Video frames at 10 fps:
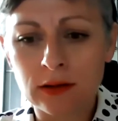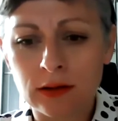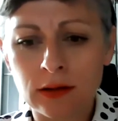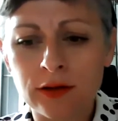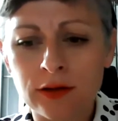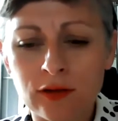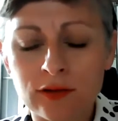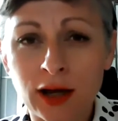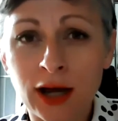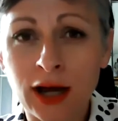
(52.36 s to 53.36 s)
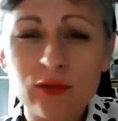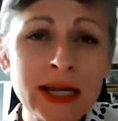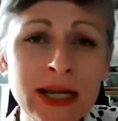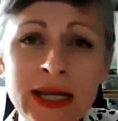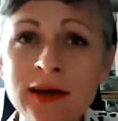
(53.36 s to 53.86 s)
used are kind of
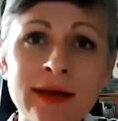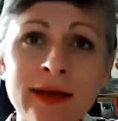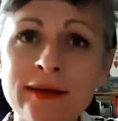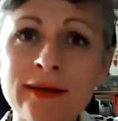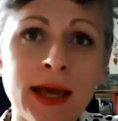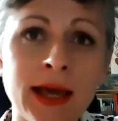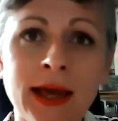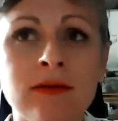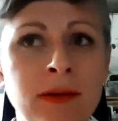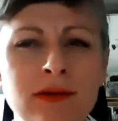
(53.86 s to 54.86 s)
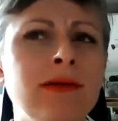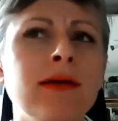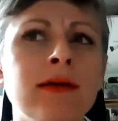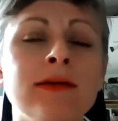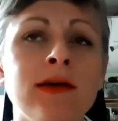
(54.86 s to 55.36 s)
really nice, big,
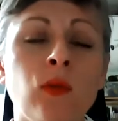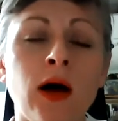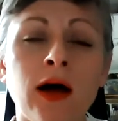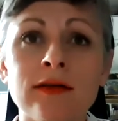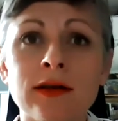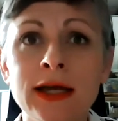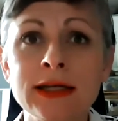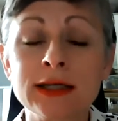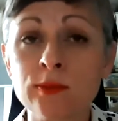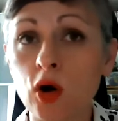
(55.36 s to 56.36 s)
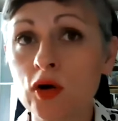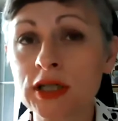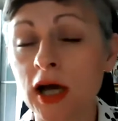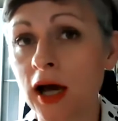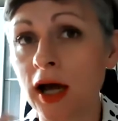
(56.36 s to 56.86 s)
expansive words like
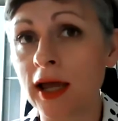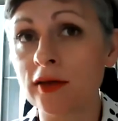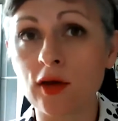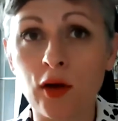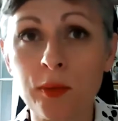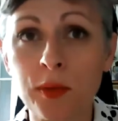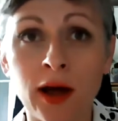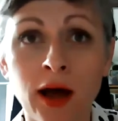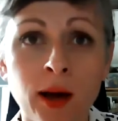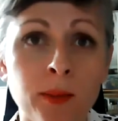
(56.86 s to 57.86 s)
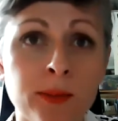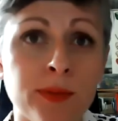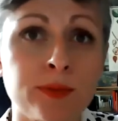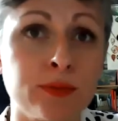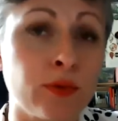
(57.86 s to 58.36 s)
democratise, open up,
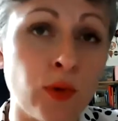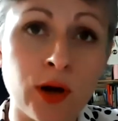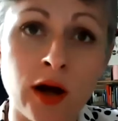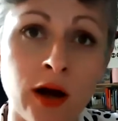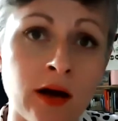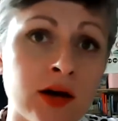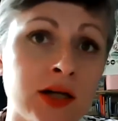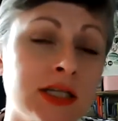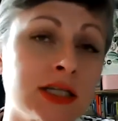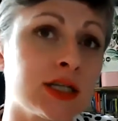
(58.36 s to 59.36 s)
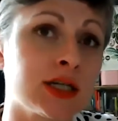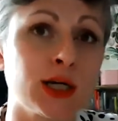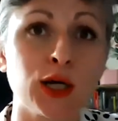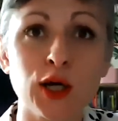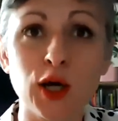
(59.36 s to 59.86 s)
broadcast,
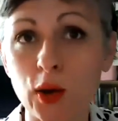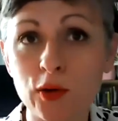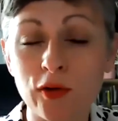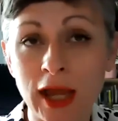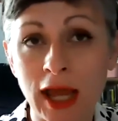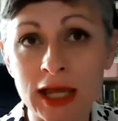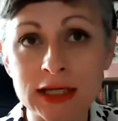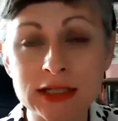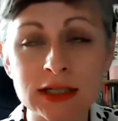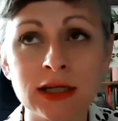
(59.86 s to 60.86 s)
co-create.